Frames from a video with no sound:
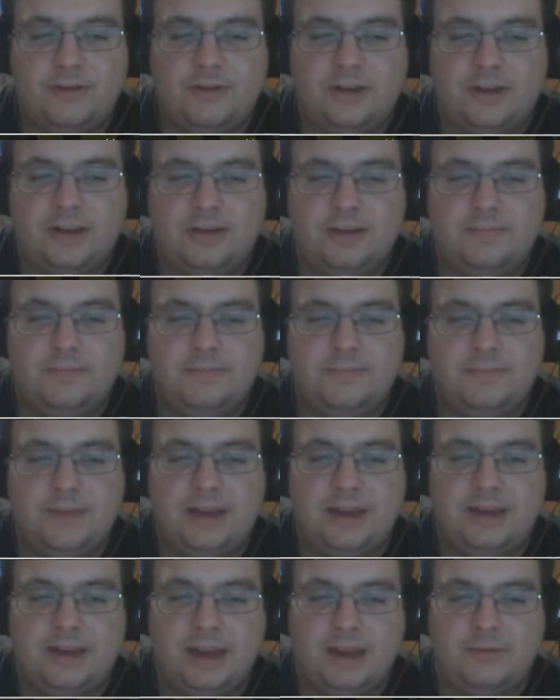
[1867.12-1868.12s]
Honestly.
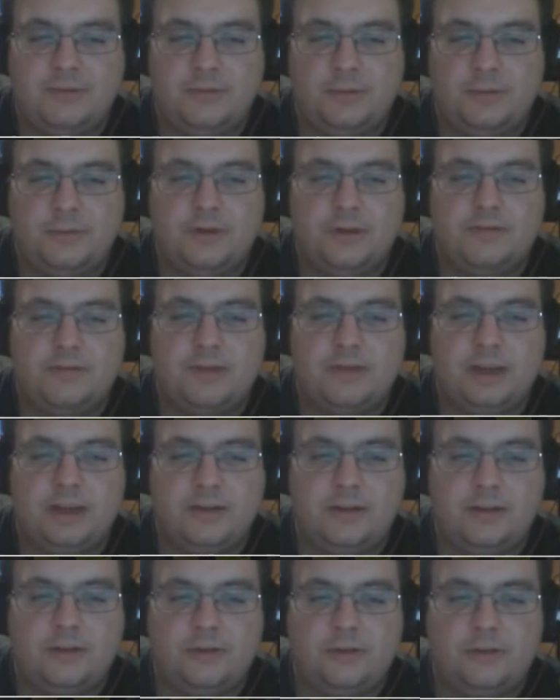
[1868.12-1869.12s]
Like, everyone would
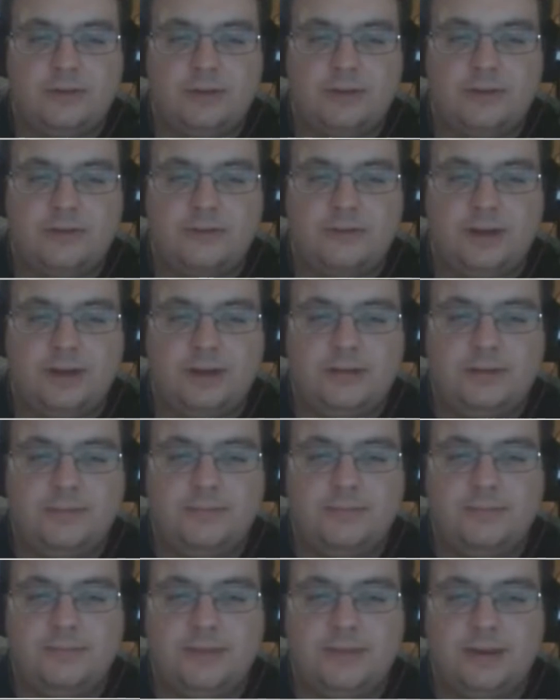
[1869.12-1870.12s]
have died to that shuriken
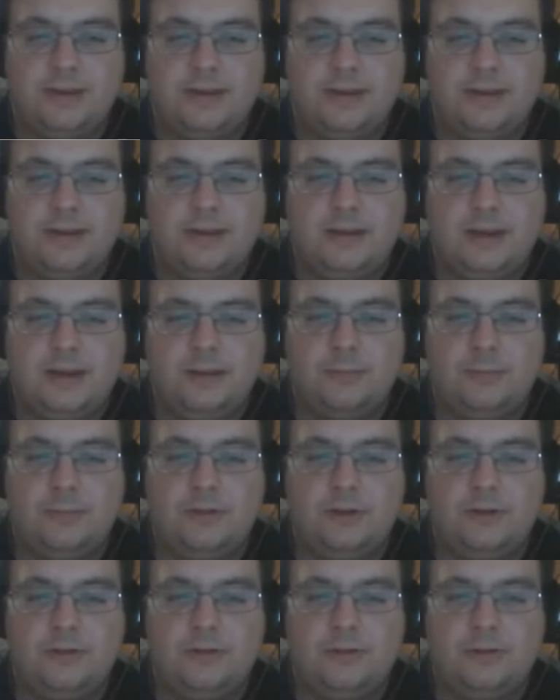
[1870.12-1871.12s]
screen.
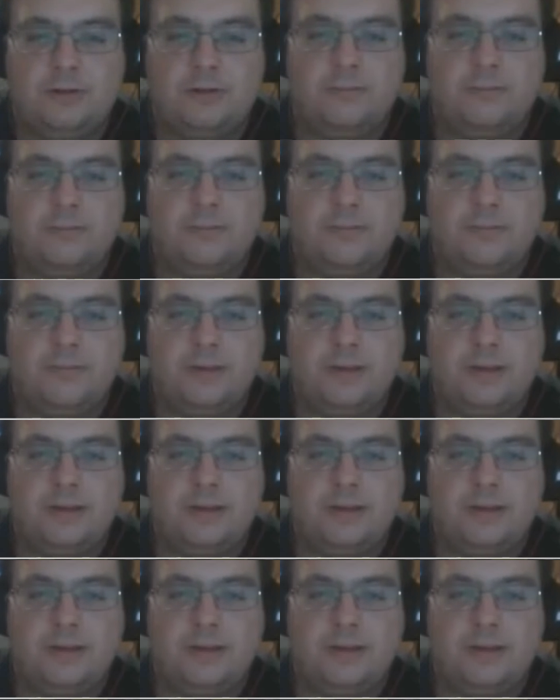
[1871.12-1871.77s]
I'm pretty sure.